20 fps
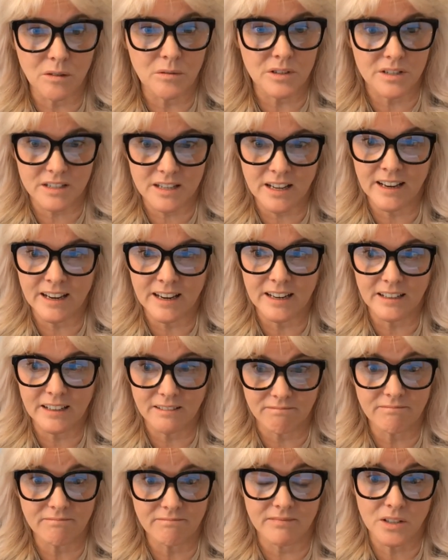I would
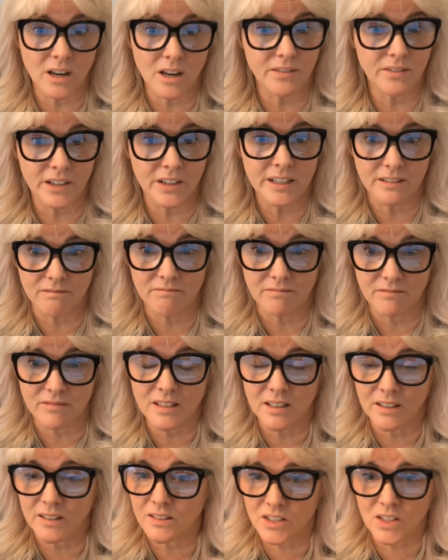say dive in,
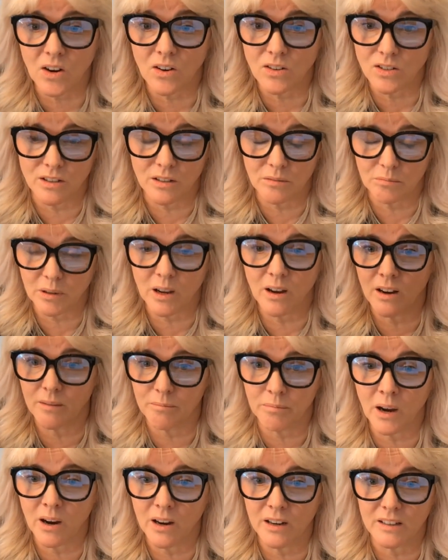start doing
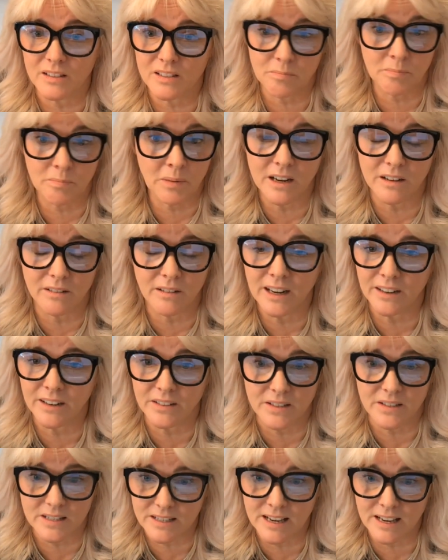pilots, play around
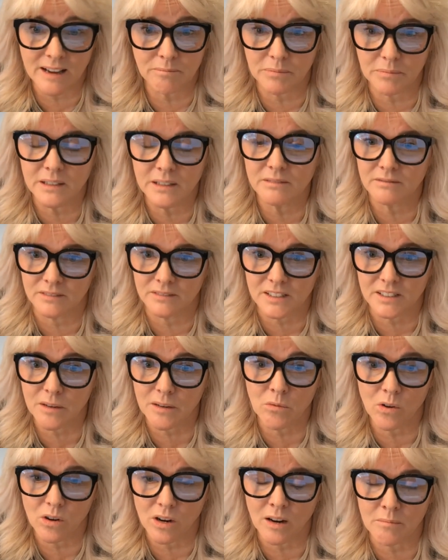in the sandpit and
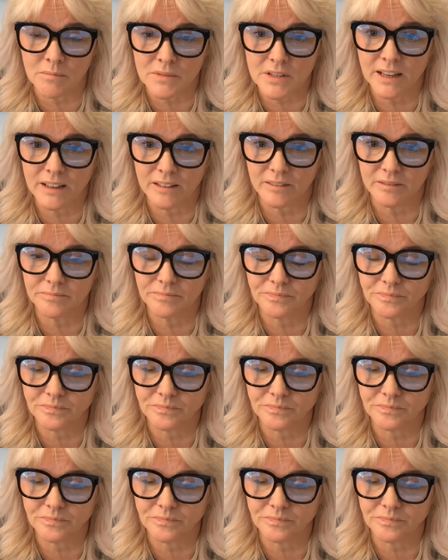see what comes out.